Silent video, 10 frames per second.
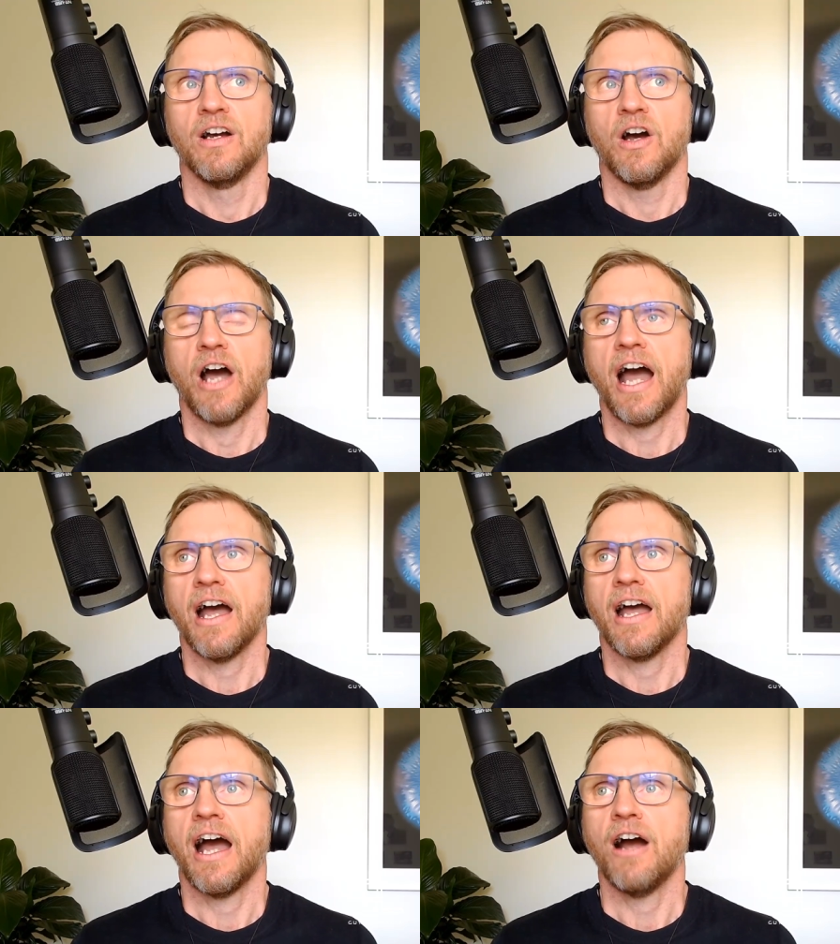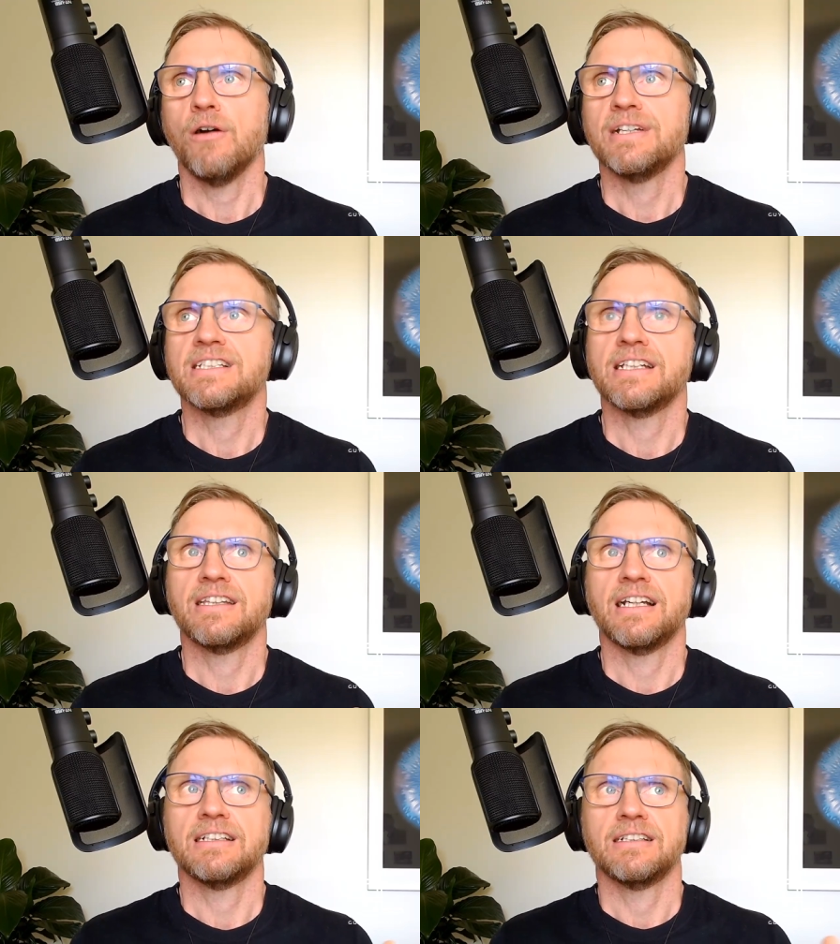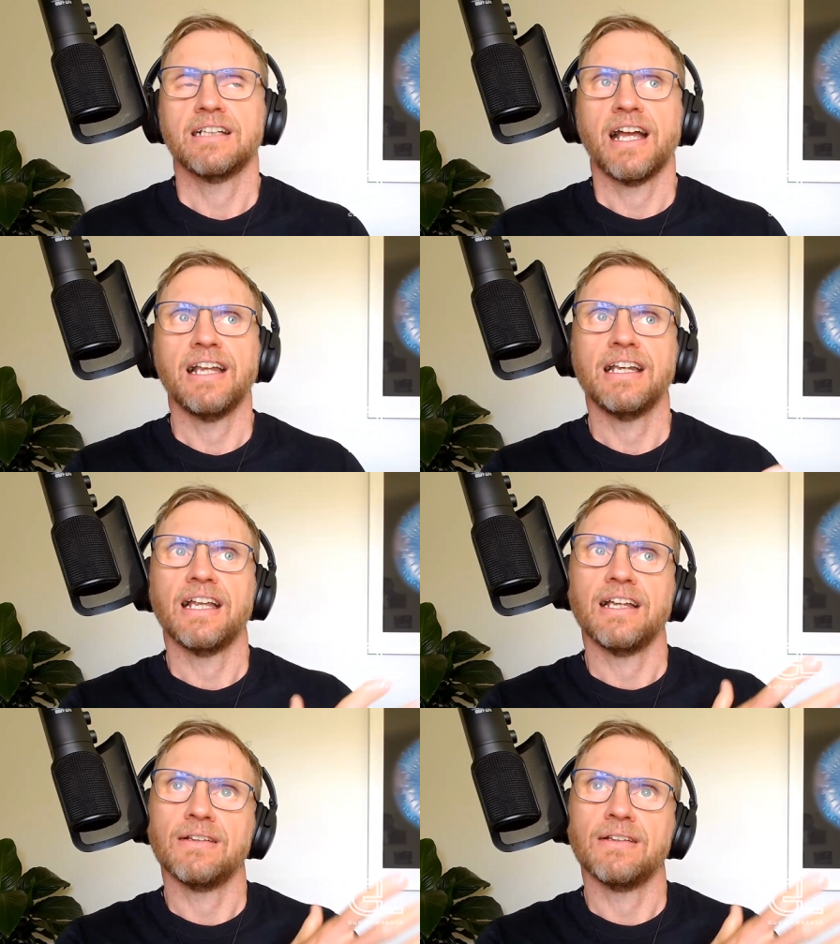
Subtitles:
how is it that, and